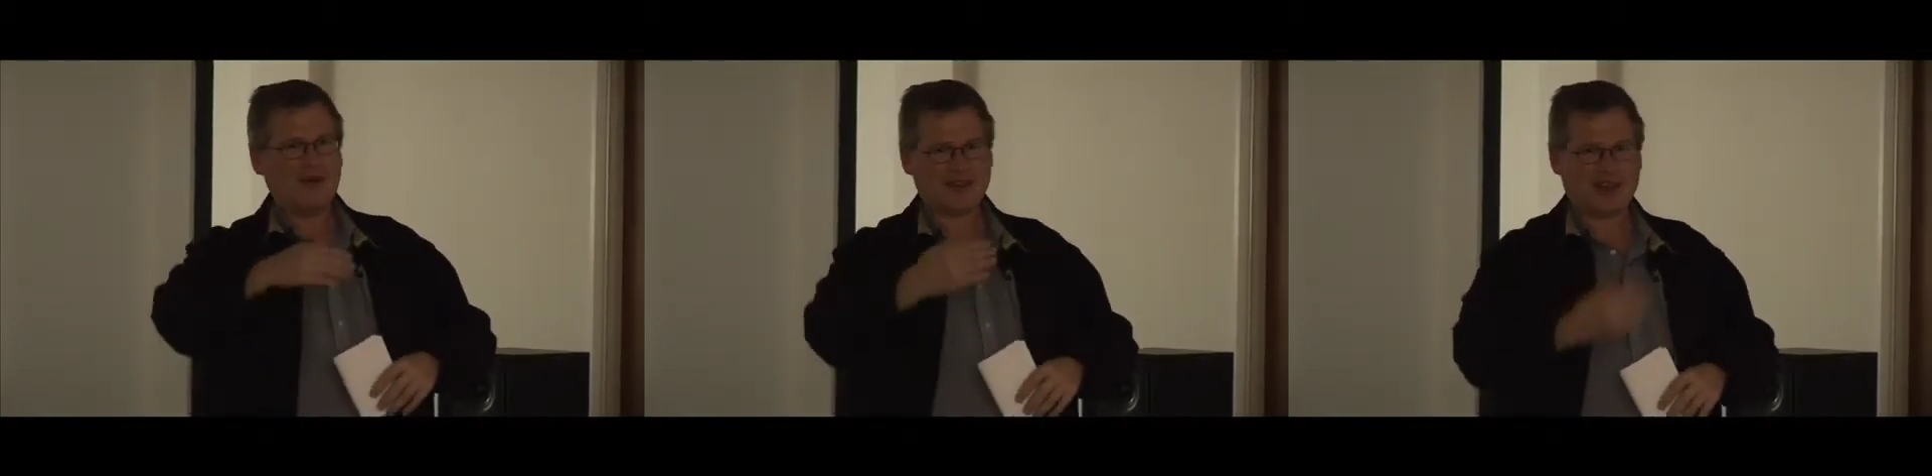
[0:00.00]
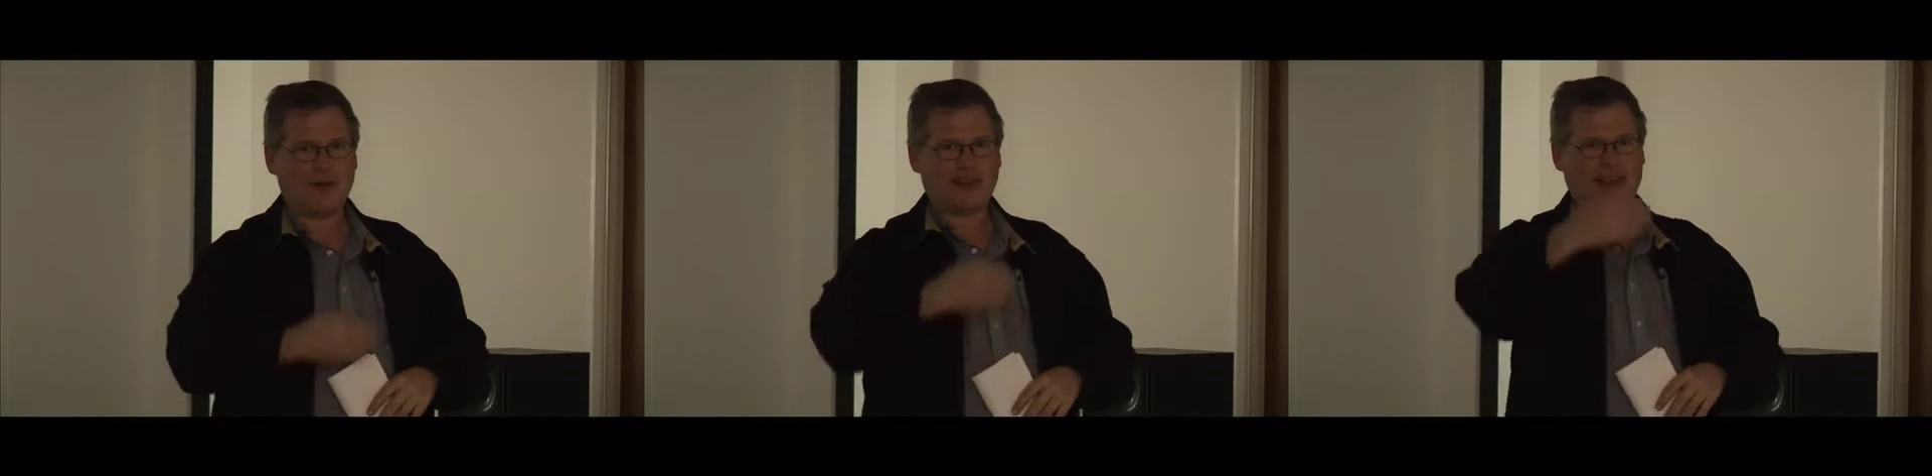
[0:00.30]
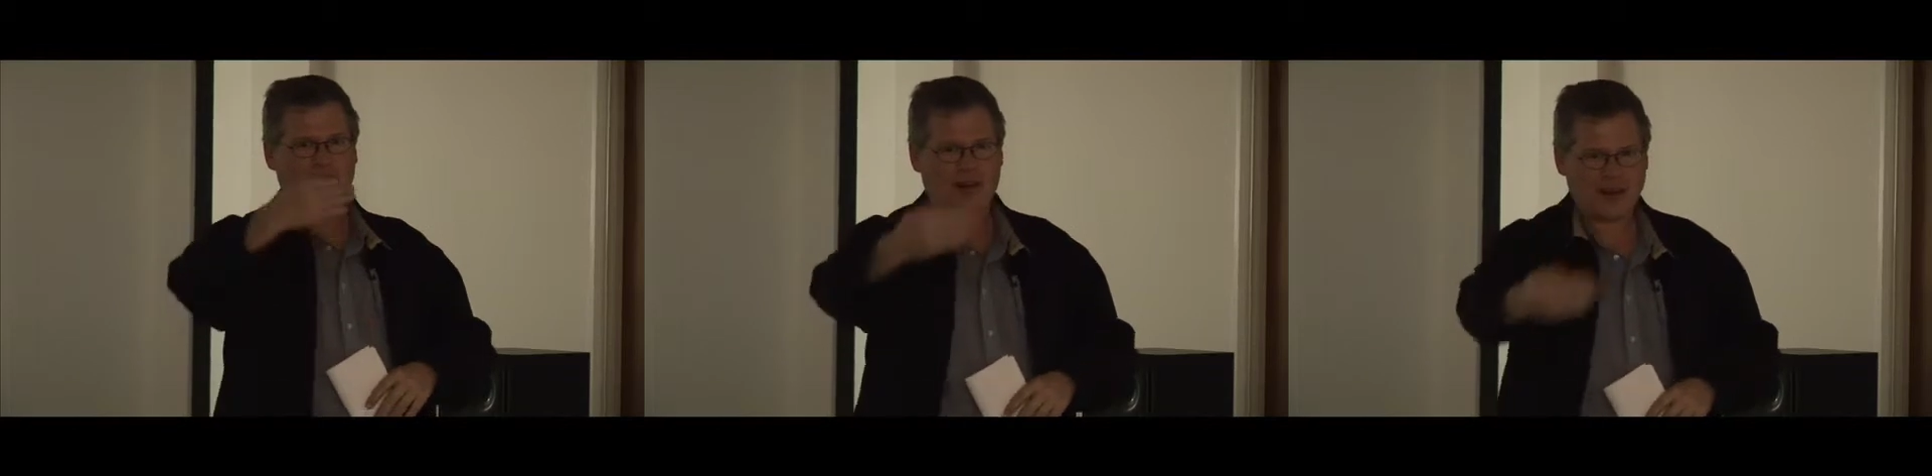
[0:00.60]
there's always
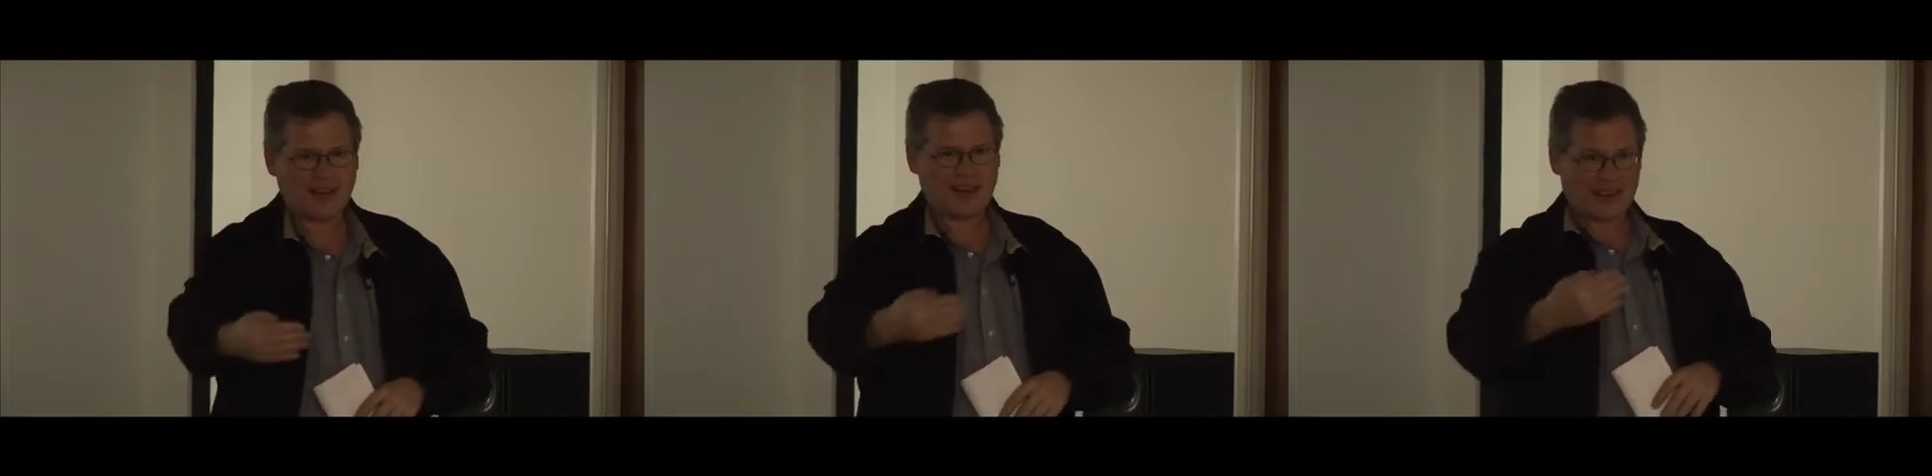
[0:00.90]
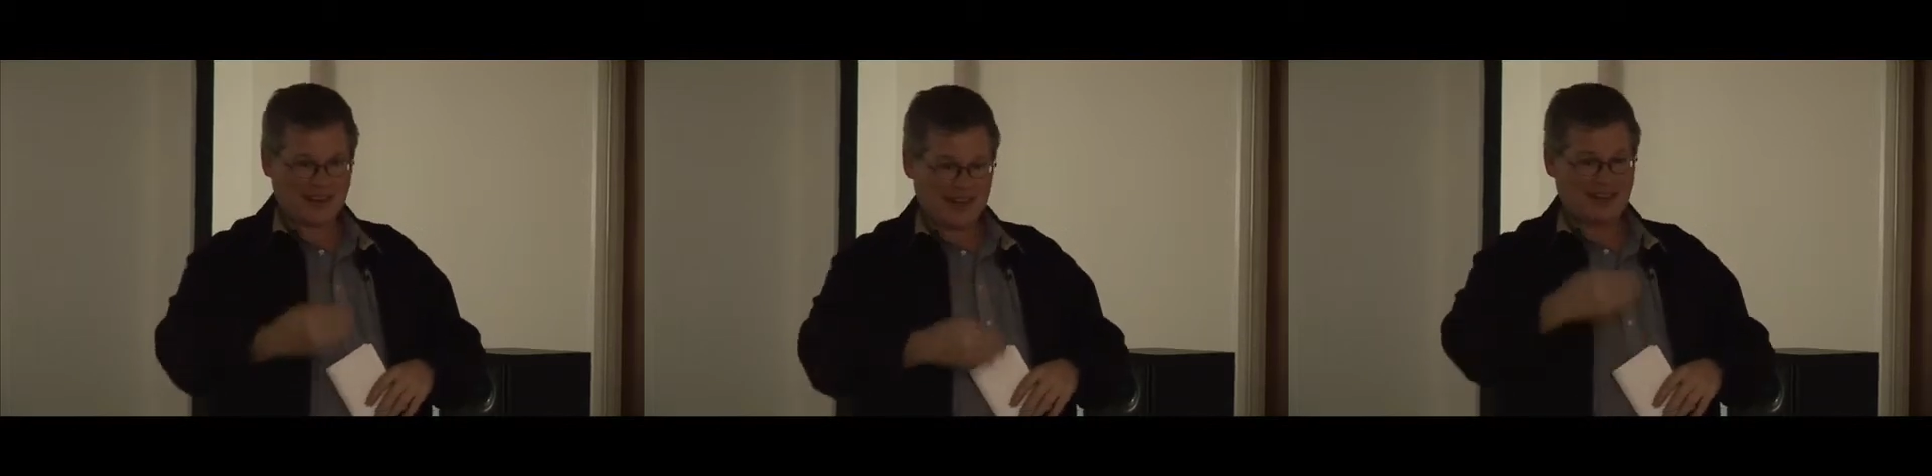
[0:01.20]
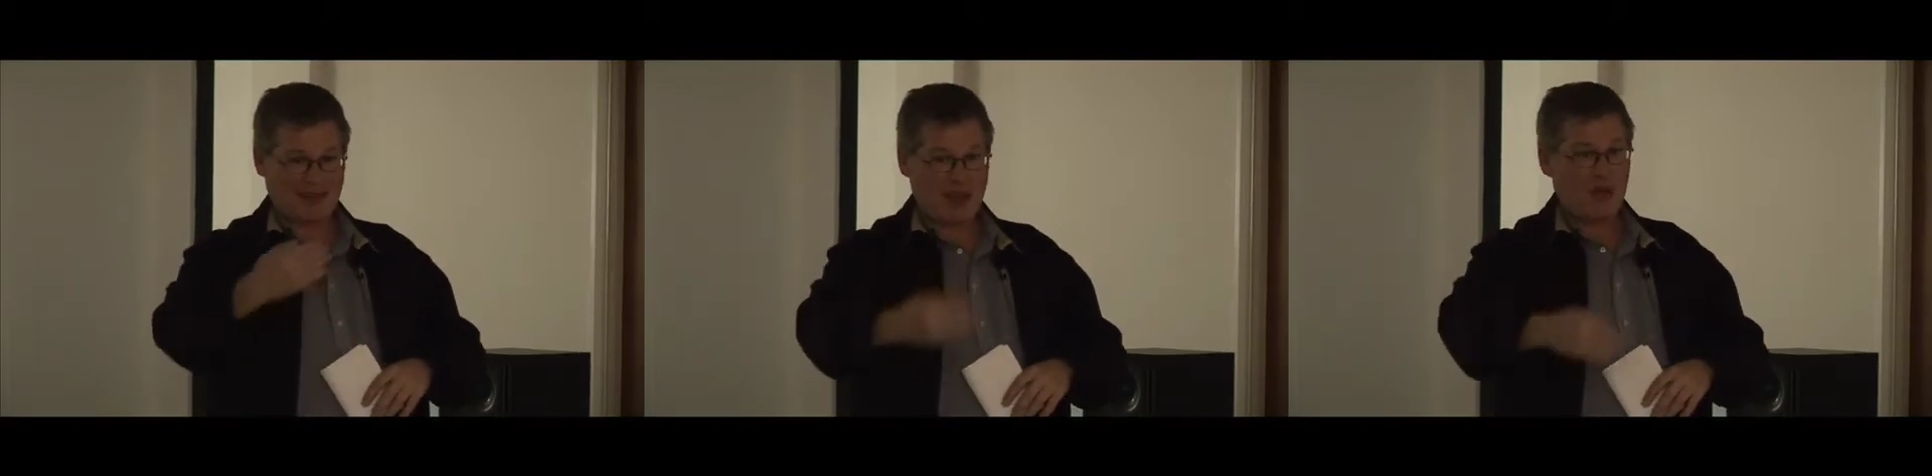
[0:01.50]
that very sense,
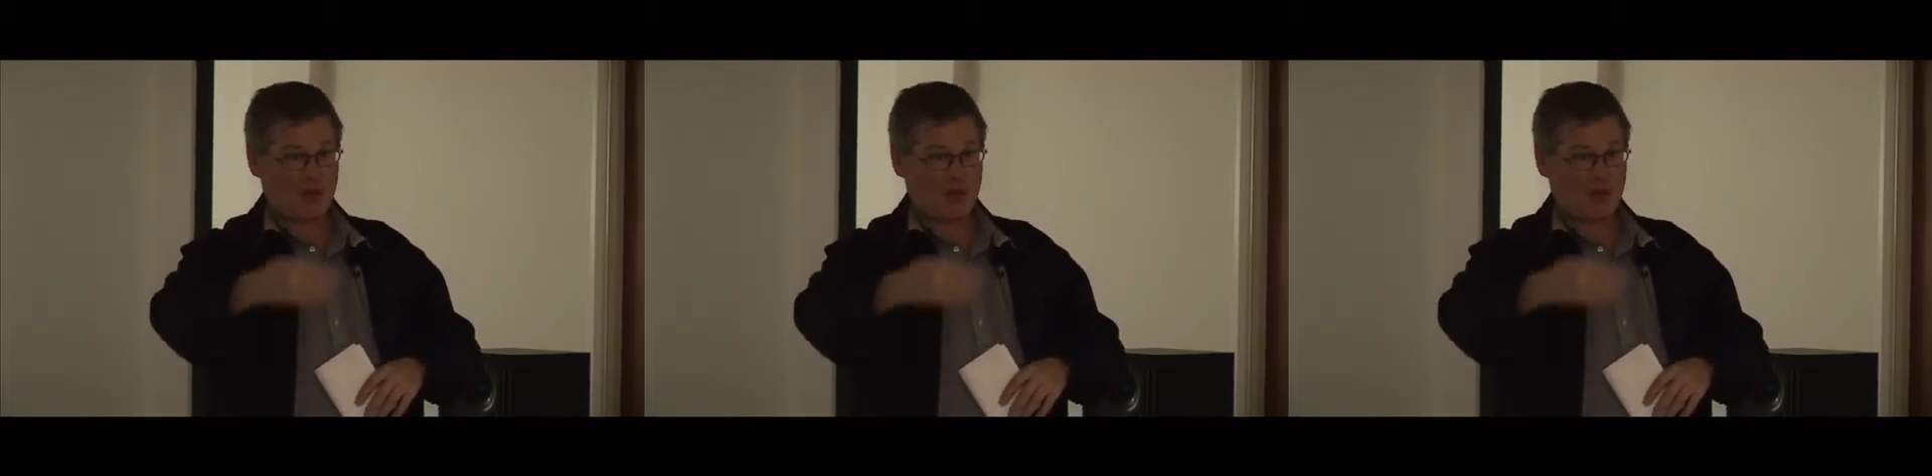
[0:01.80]
that